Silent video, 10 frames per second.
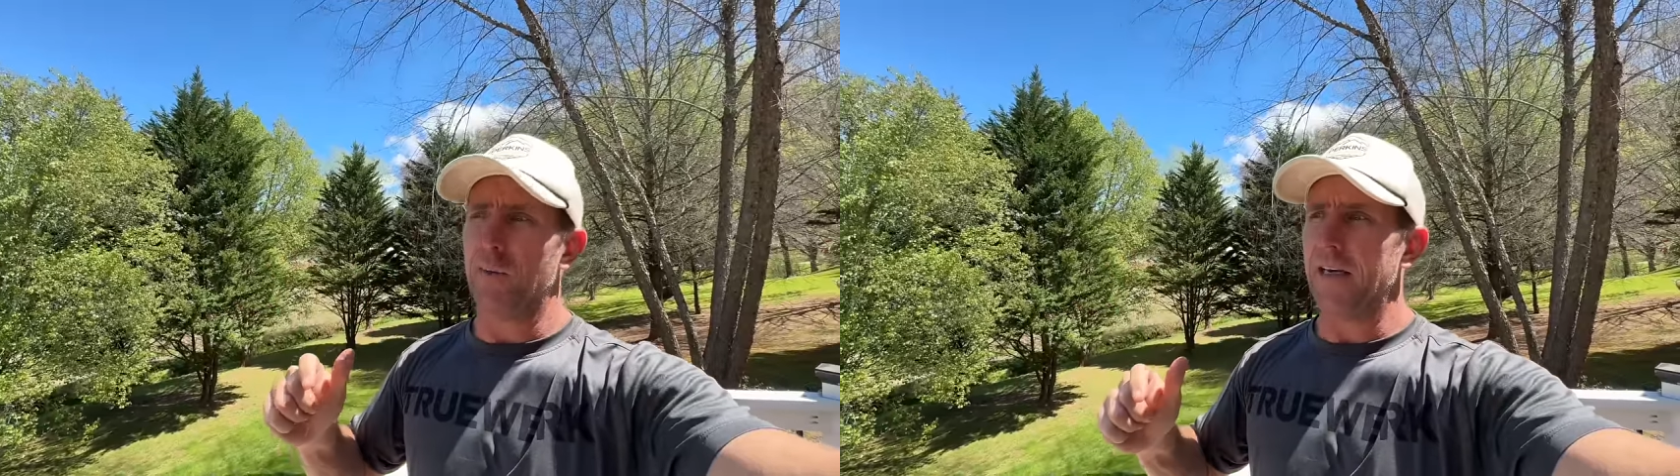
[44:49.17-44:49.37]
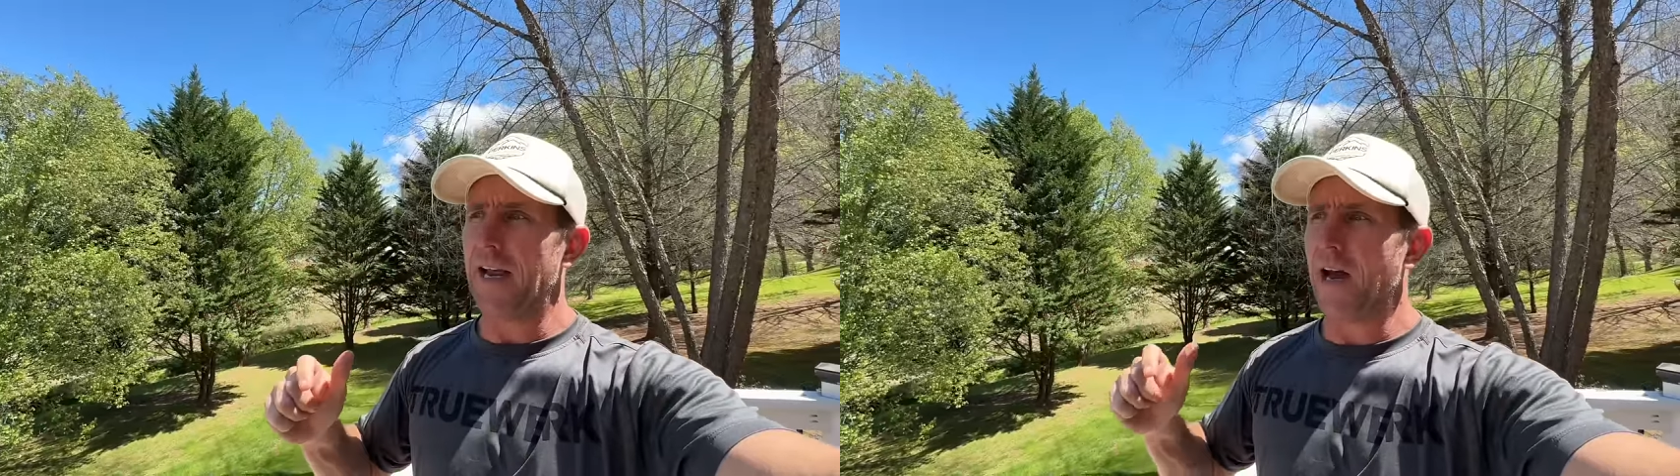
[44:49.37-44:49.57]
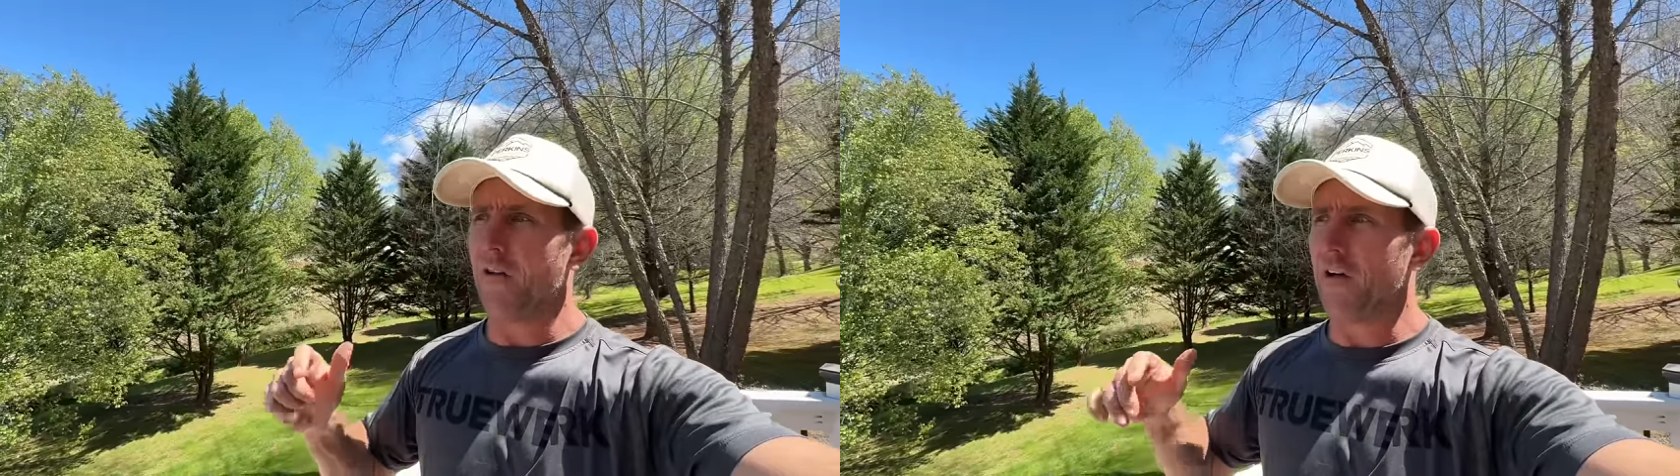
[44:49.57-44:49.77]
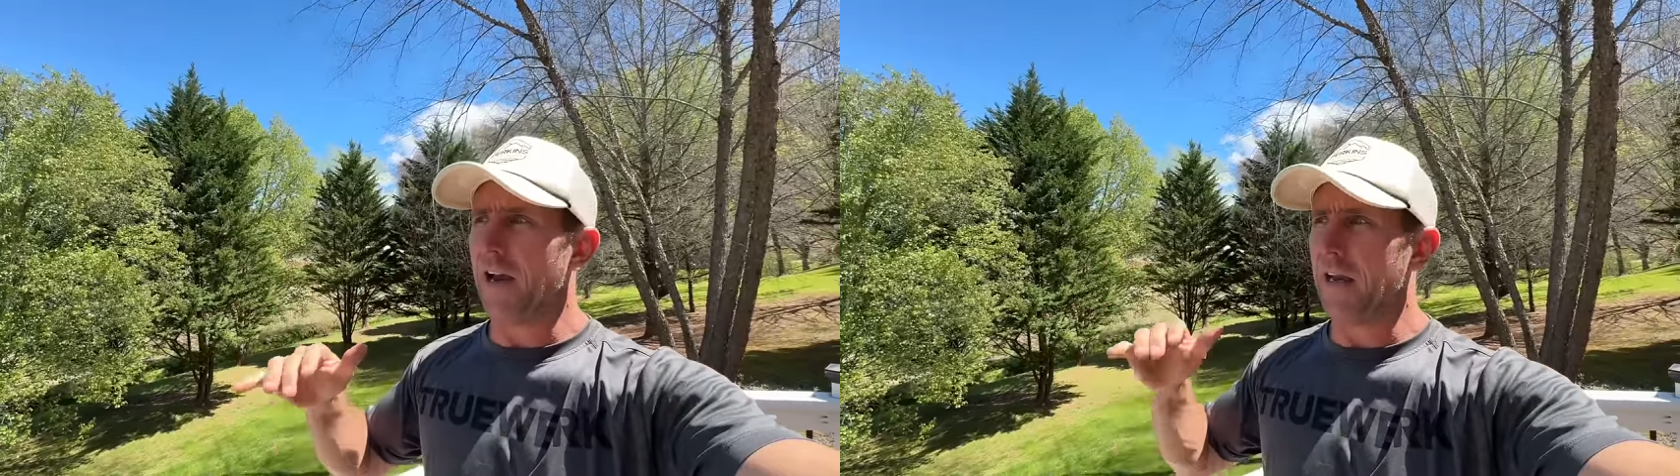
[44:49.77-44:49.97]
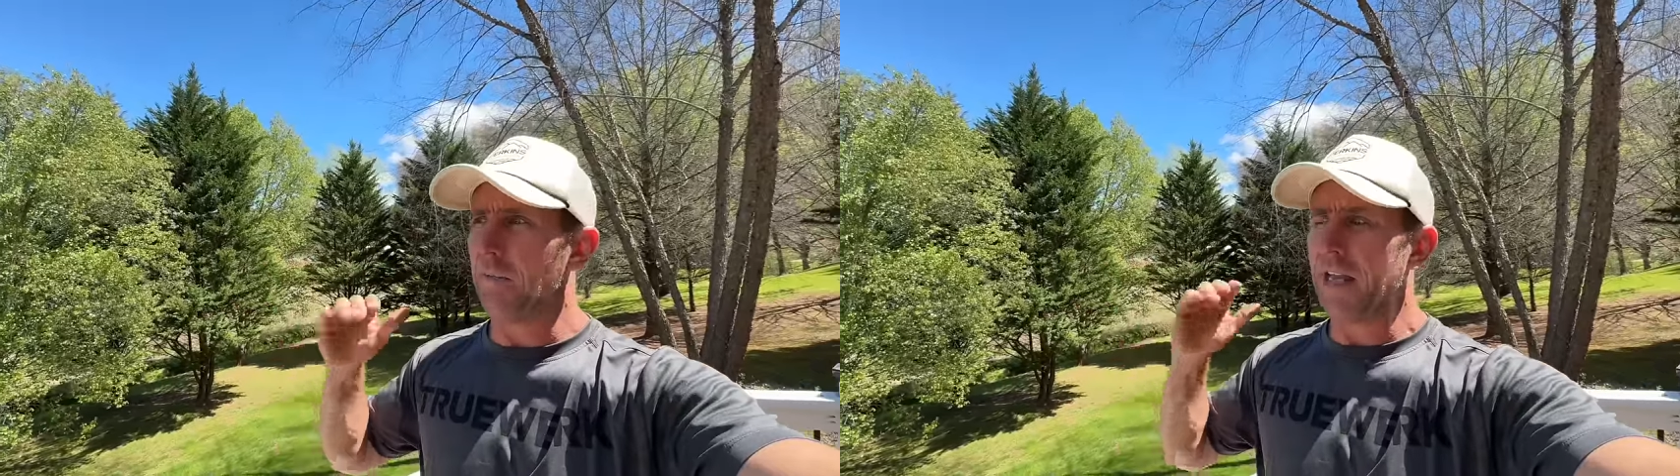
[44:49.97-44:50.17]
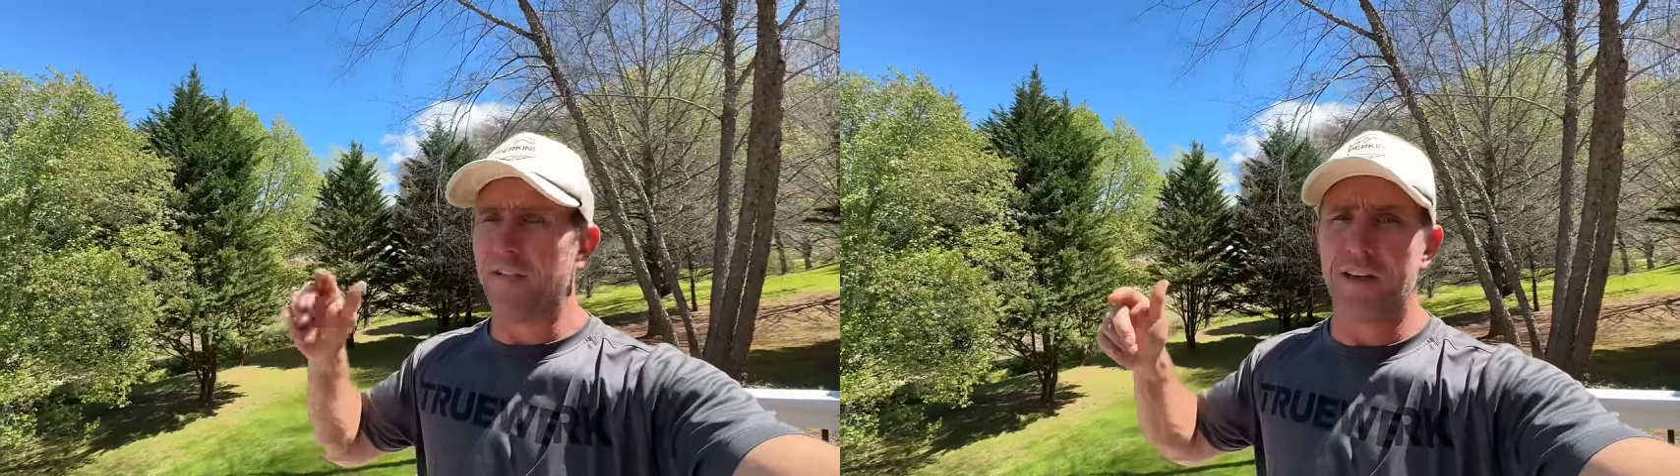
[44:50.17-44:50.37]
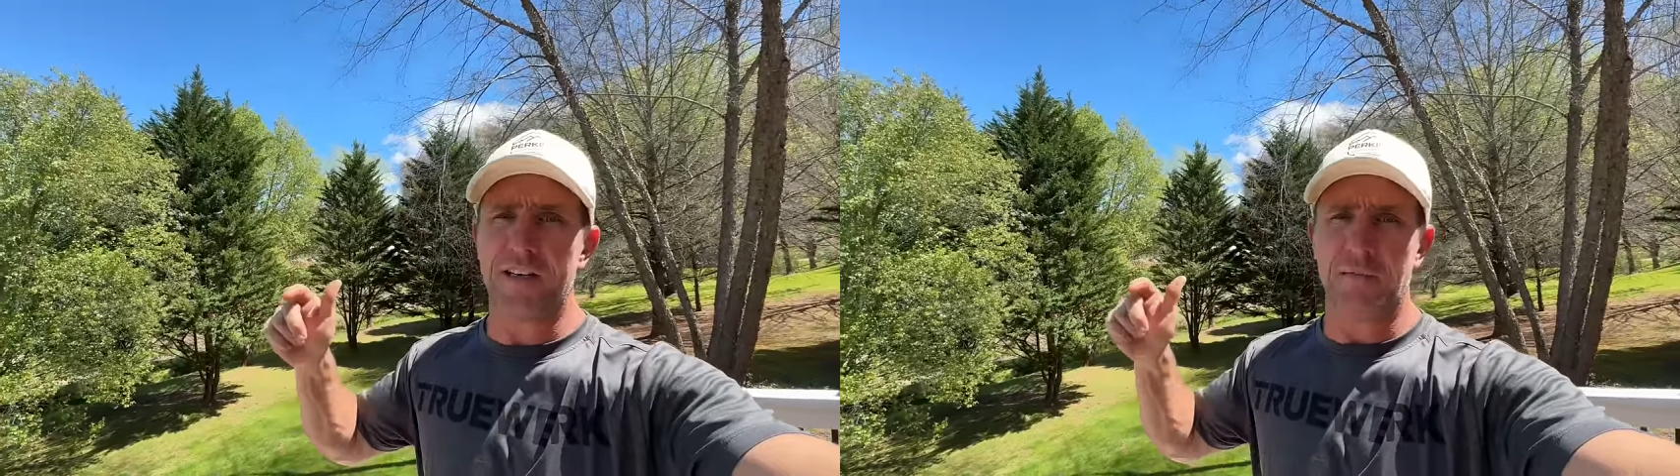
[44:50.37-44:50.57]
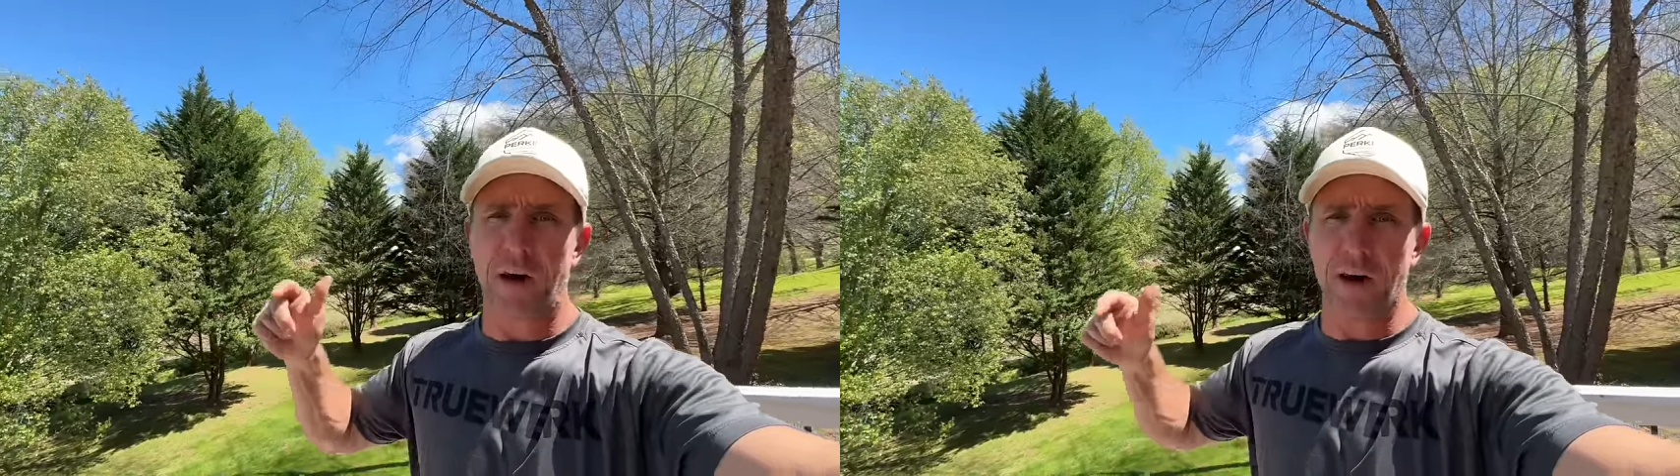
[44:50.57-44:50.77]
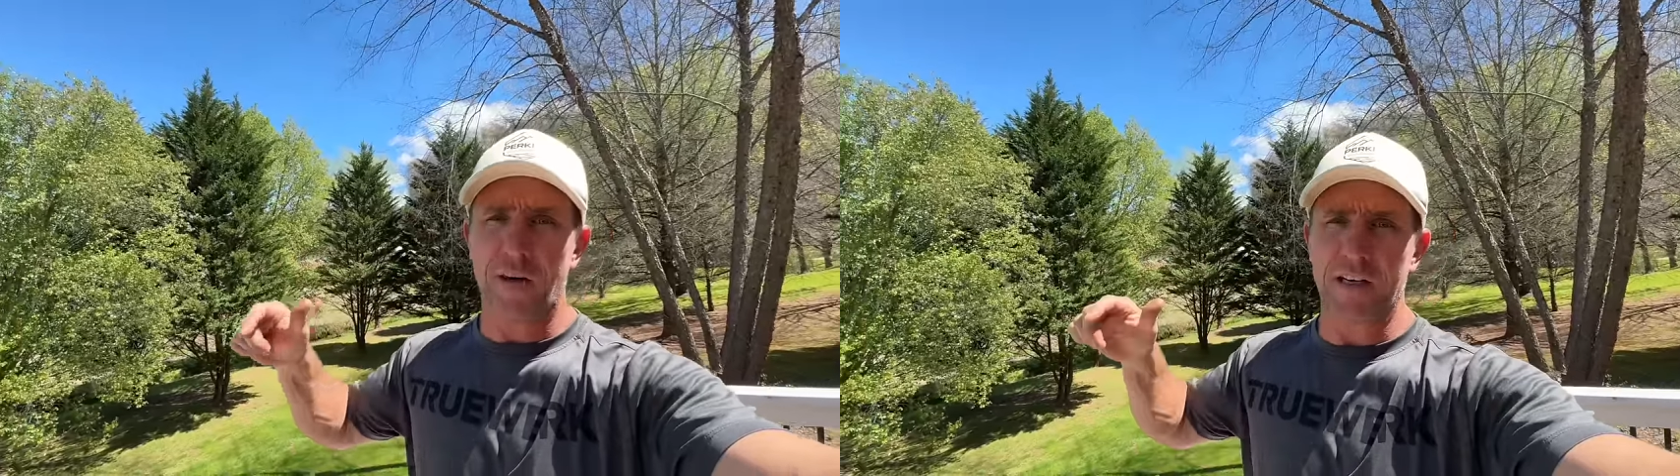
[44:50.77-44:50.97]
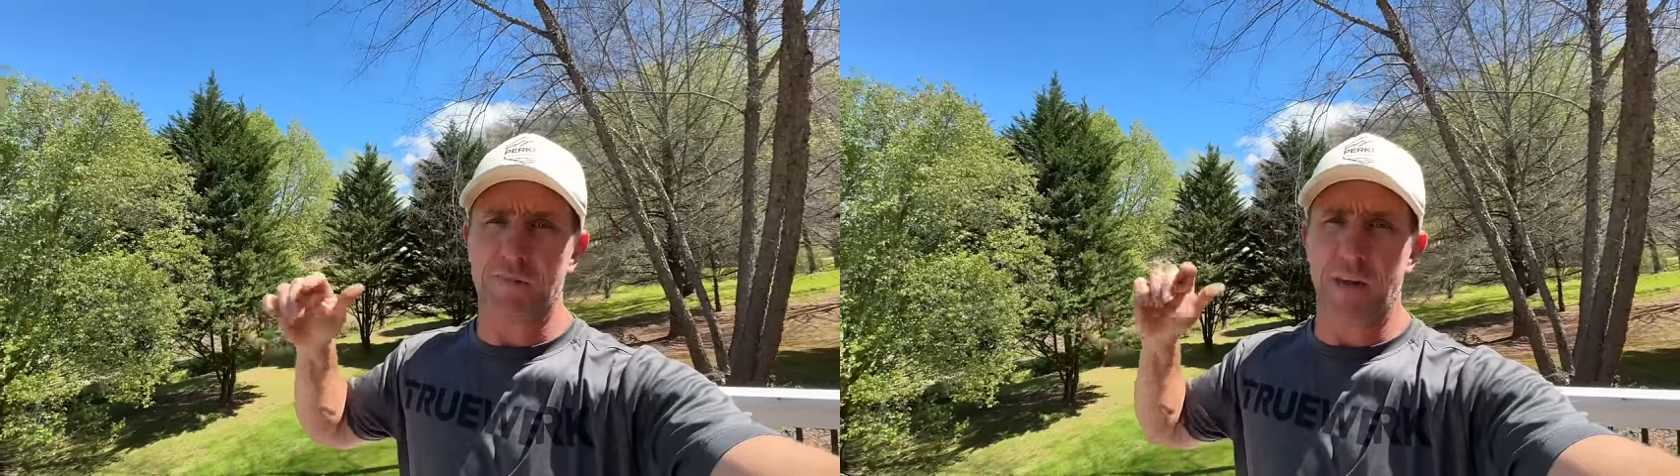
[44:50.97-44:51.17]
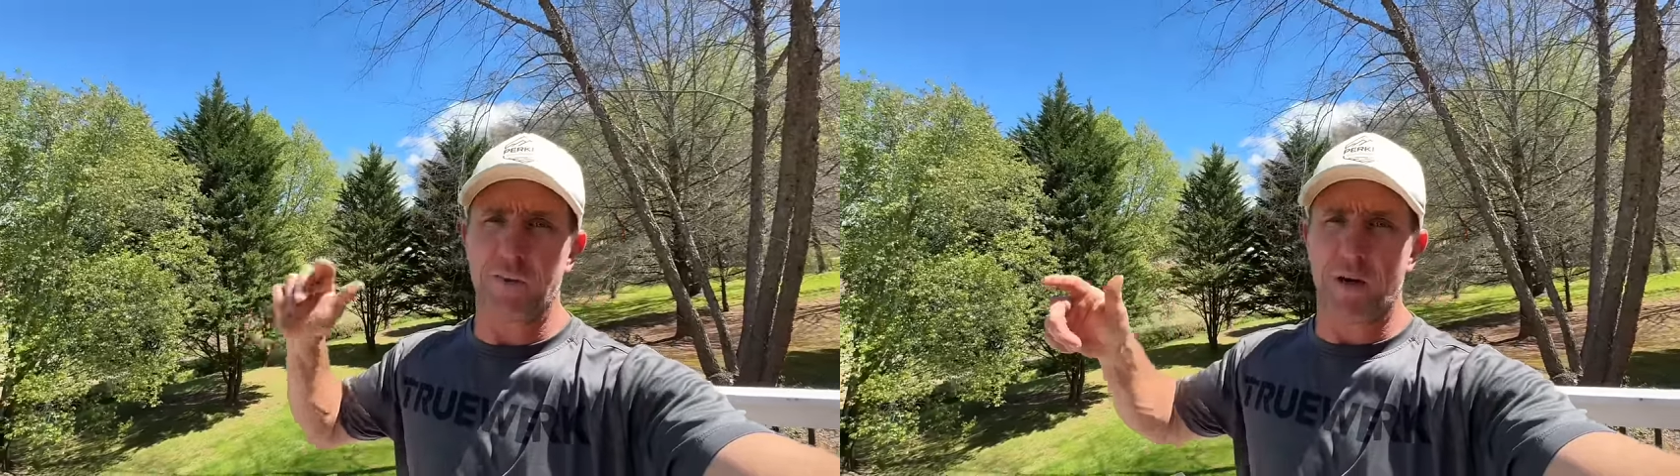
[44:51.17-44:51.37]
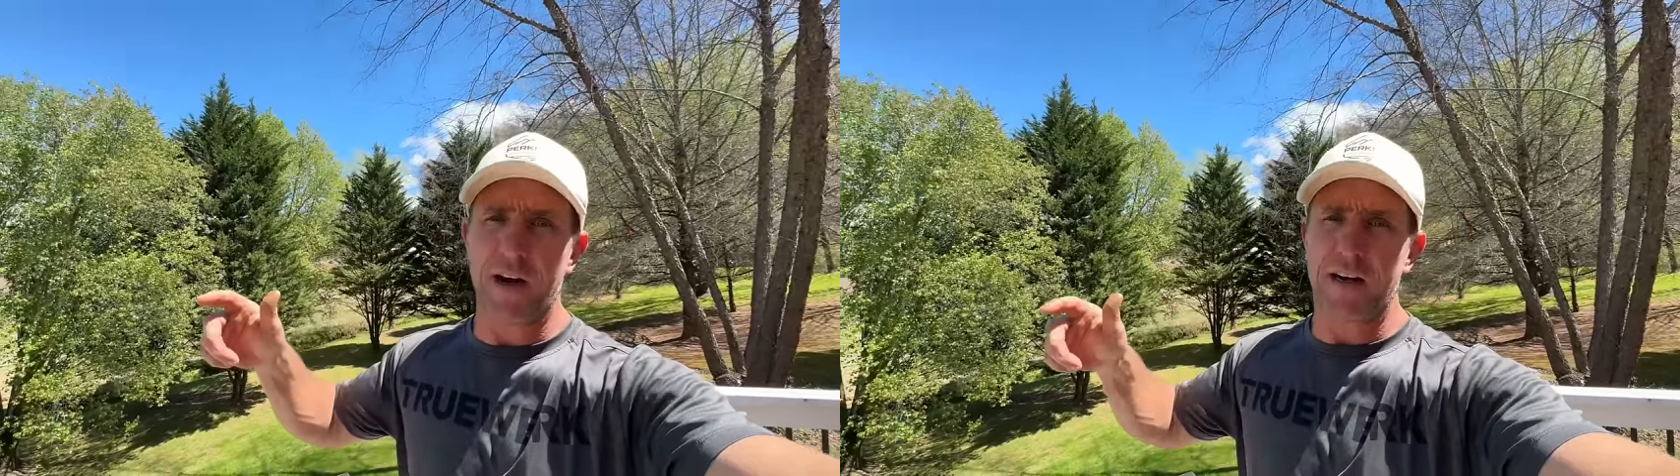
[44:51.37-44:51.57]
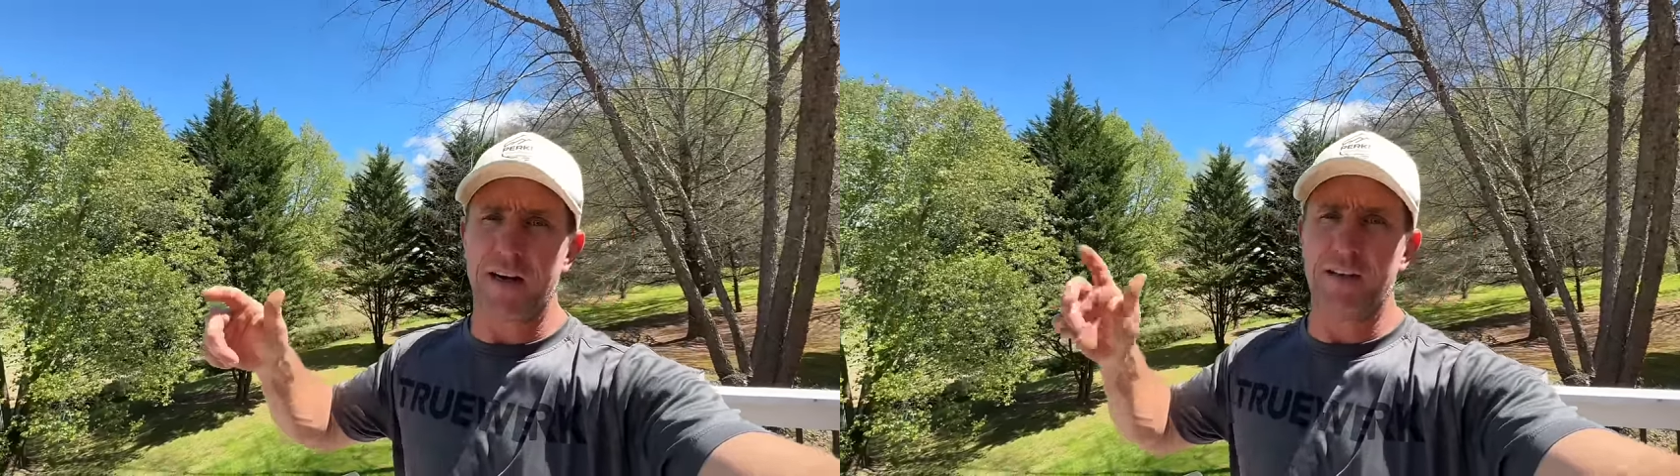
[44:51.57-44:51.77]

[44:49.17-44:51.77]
But now I am leaving tomorrow on spring break.